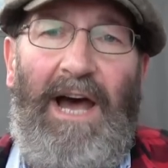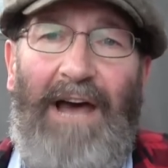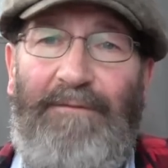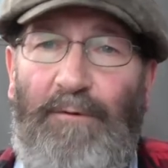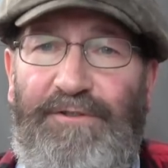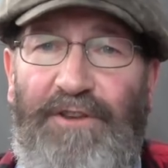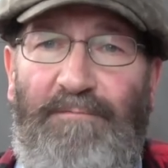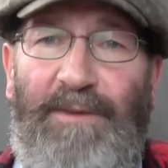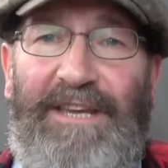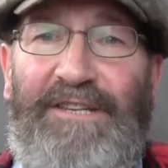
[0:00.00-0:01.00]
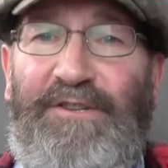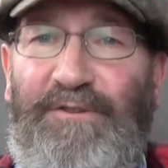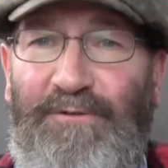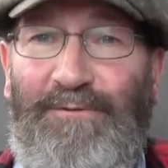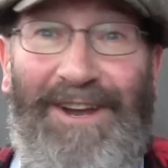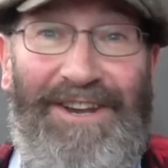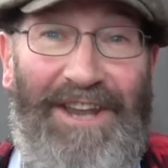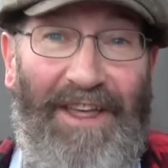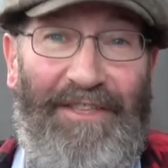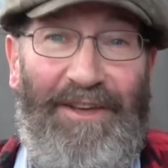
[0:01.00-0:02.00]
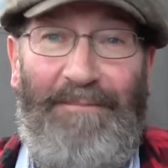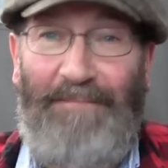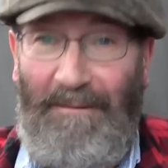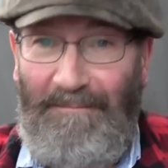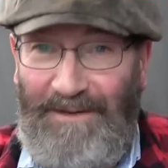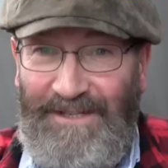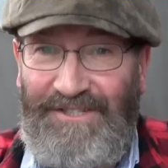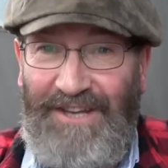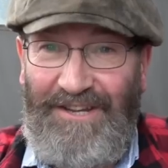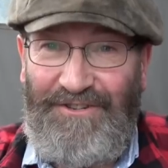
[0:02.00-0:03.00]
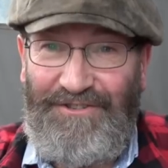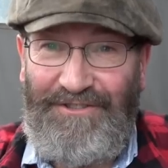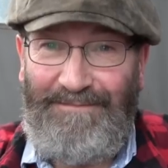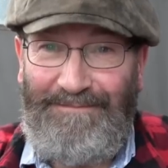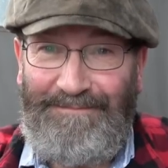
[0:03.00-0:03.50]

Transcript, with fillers: I've also been to another pumping station.